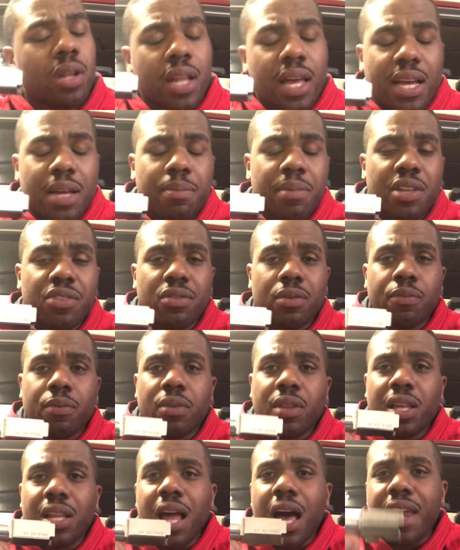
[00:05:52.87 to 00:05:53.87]
like I mentioned, for
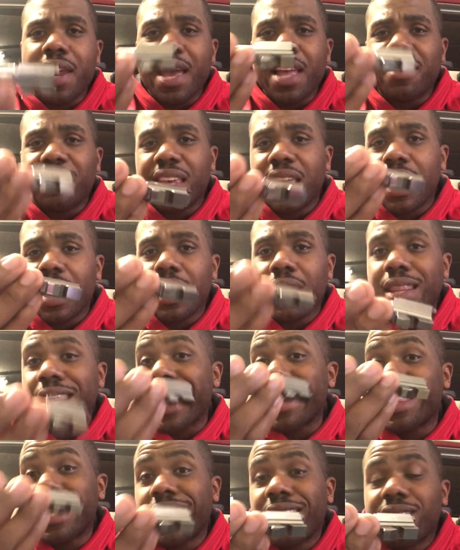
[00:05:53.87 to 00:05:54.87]
the Glock 19, and
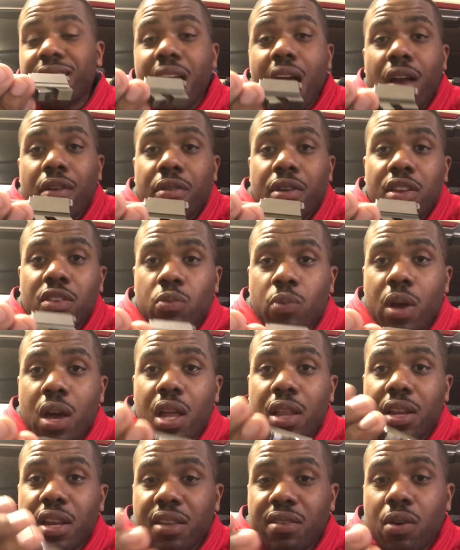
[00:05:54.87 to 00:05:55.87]
that thing is accurate as
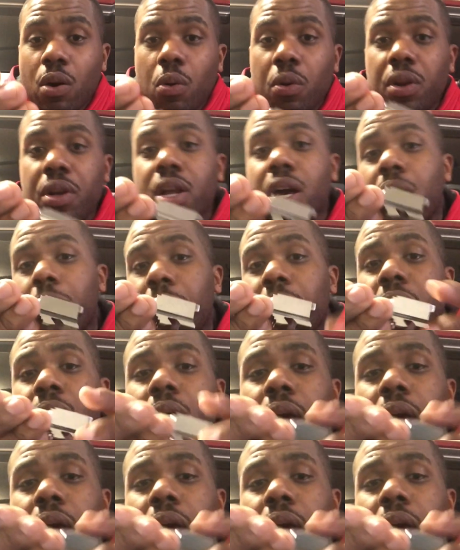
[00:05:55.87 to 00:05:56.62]
well, and it's holding up.